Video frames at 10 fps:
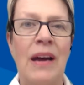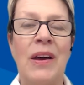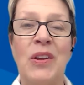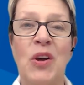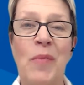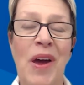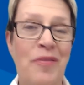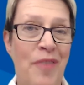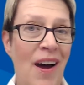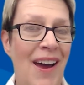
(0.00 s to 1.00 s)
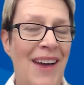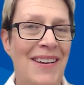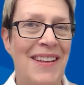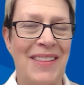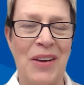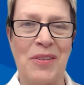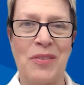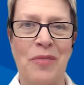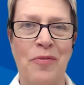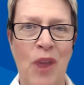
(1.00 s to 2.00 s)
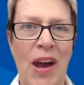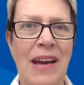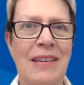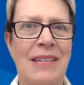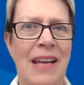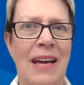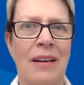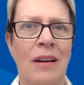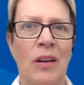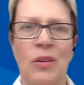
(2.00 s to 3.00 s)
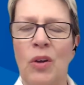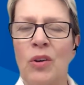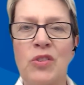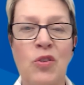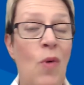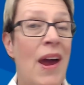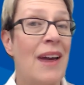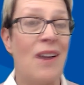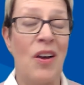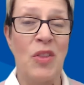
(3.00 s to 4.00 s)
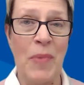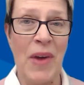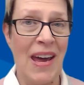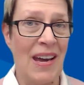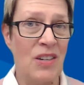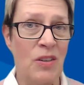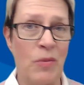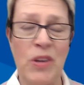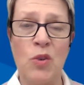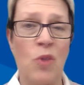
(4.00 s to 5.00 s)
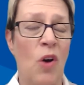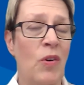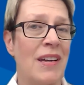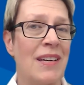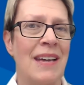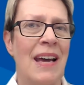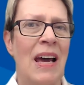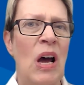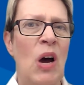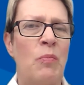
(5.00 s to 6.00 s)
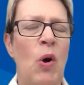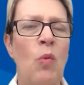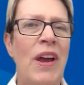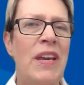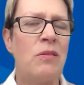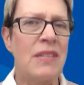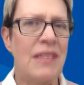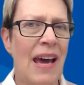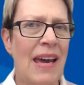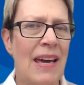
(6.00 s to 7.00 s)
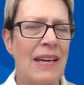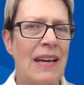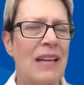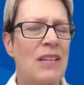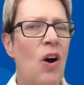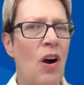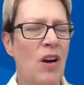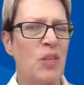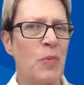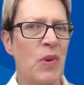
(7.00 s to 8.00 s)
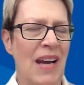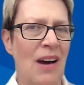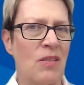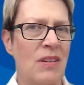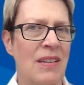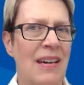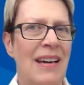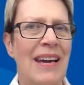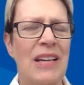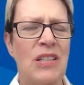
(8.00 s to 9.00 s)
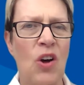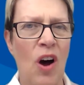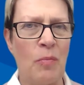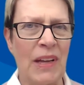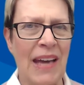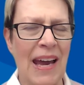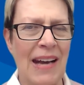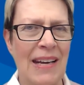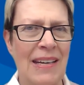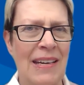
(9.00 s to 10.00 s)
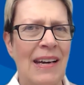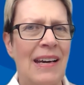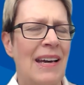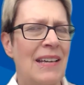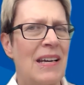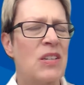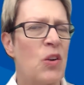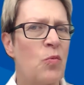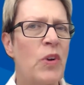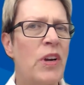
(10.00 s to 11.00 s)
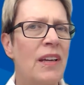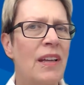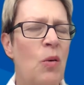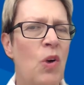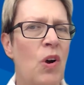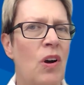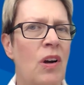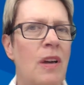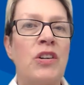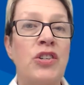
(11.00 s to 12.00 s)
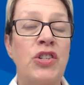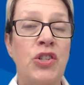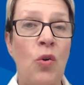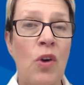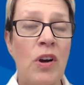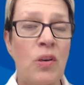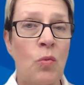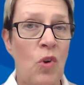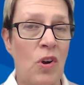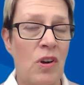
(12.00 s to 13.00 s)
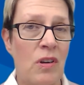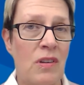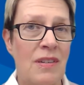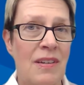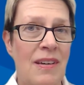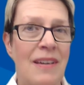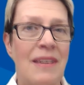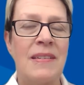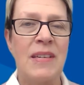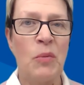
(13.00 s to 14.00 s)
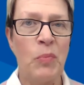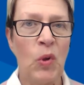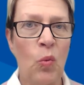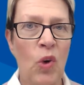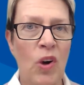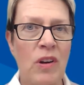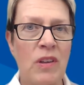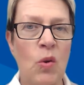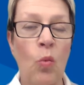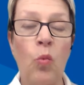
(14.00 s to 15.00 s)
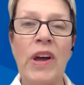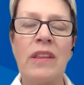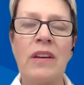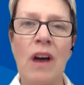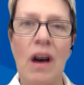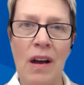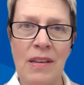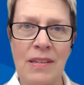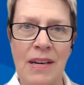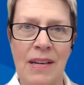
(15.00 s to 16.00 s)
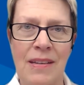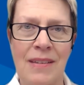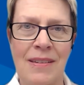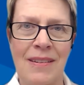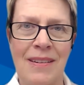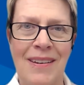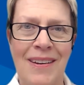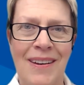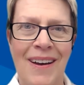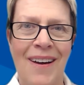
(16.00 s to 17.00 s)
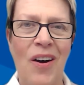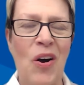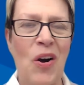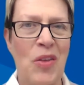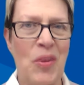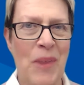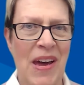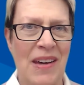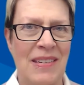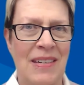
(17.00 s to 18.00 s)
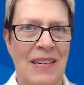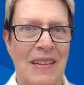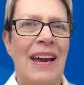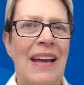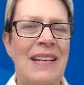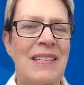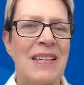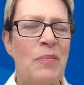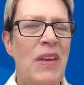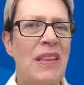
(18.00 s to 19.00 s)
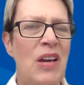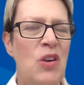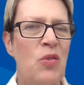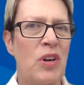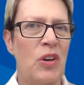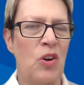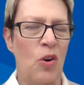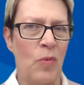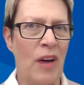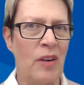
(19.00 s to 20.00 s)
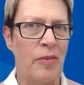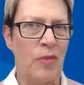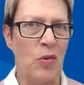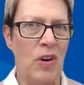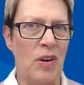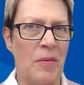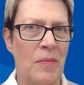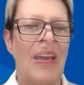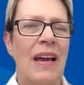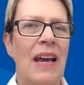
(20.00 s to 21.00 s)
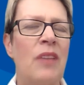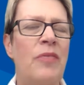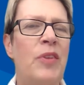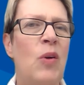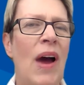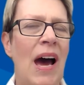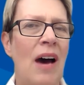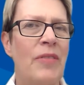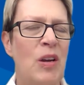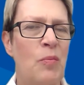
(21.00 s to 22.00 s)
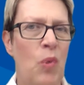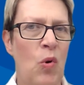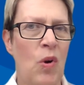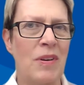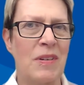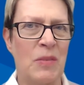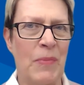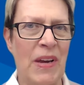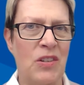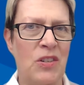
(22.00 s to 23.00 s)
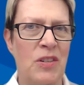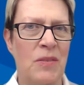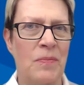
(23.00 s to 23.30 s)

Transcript: You may find that there's a phrase that looks great on the page when you wrote it, but when you say it, it's hard to pronounce, it's complicated, it doesn't really work. Short words, simple words with consonants are the best. It's something that you can correct for if you have an important speech.